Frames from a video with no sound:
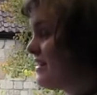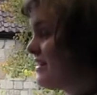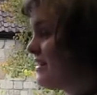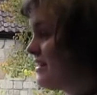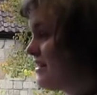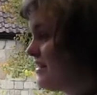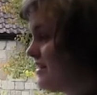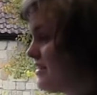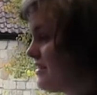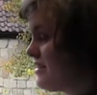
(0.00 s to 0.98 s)

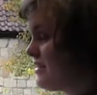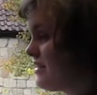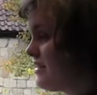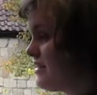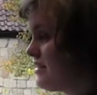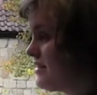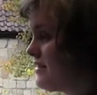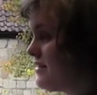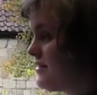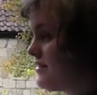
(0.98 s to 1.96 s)

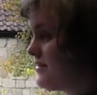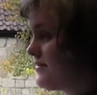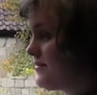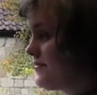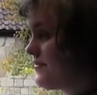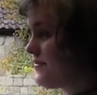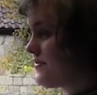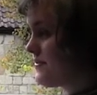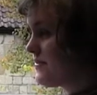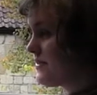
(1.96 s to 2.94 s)

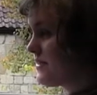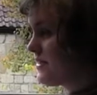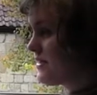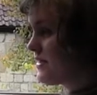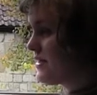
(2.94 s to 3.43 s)
This person isn't speaking.